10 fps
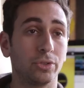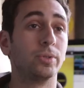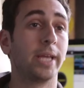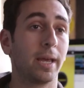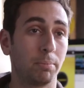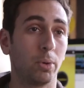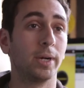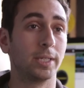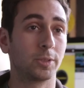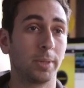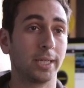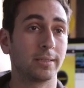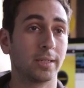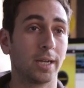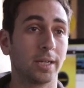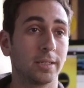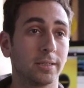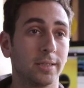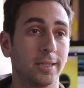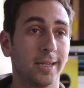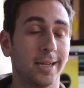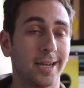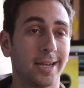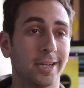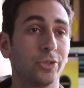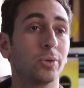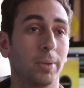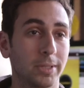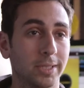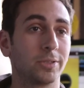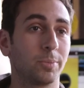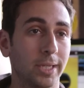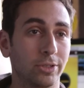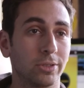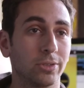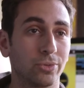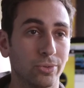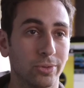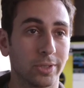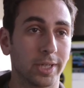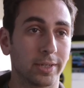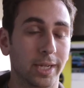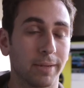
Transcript: you get points based on your participation in the Truth or Dare